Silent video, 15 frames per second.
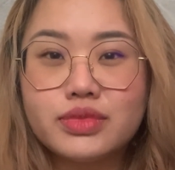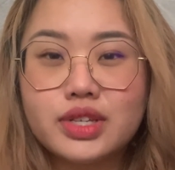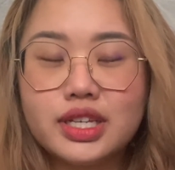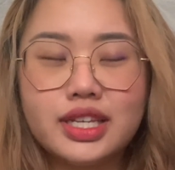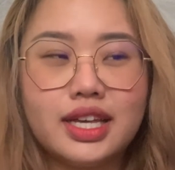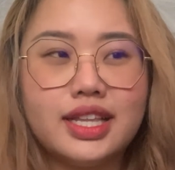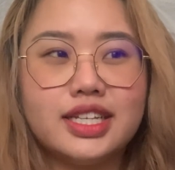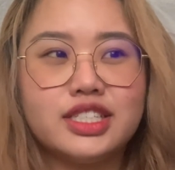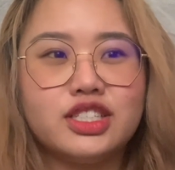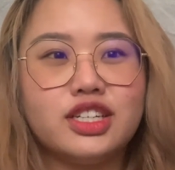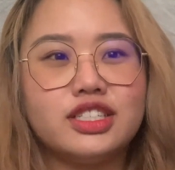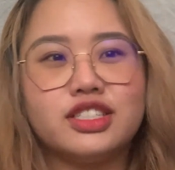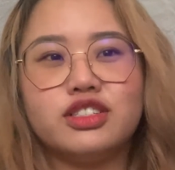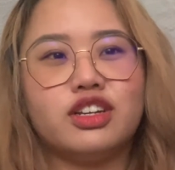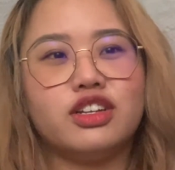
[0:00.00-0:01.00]
yeah,
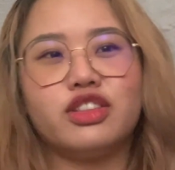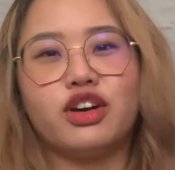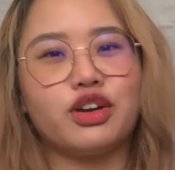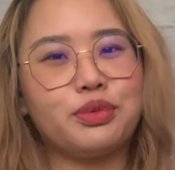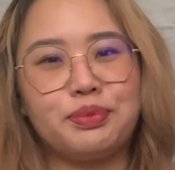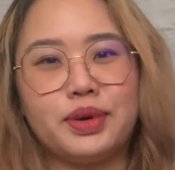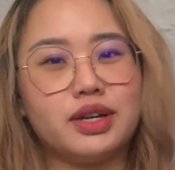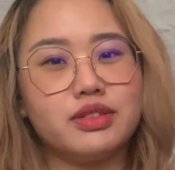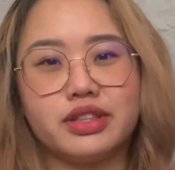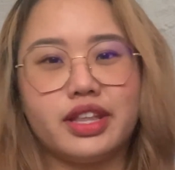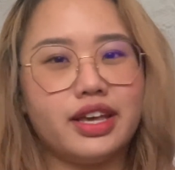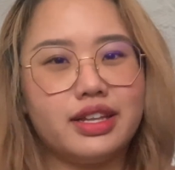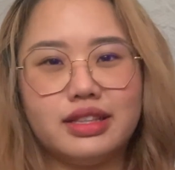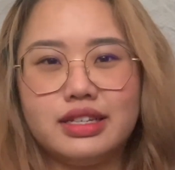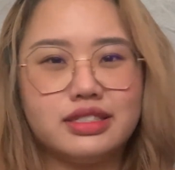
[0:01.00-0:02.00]
let's not talk about
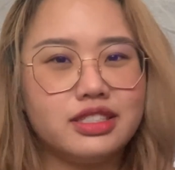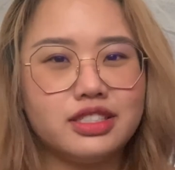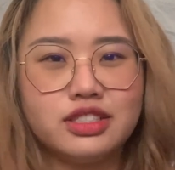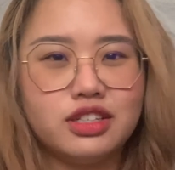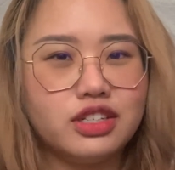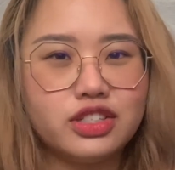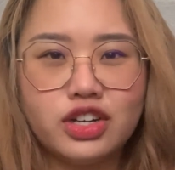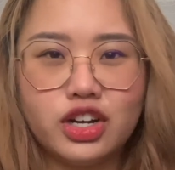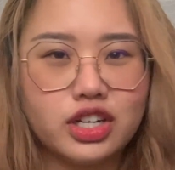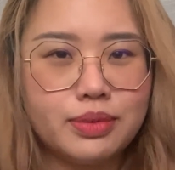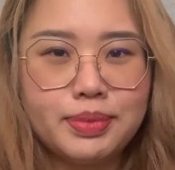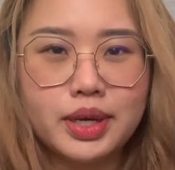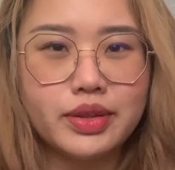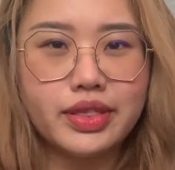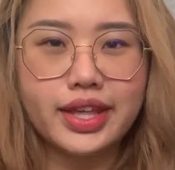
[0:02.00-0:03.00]
that. Let's just not talk
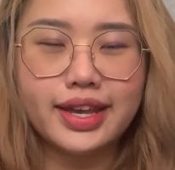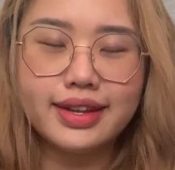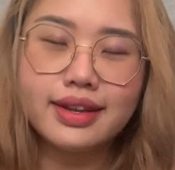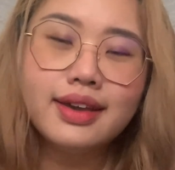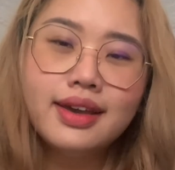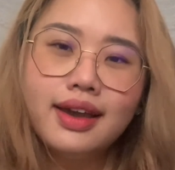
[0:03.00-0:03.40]
about that.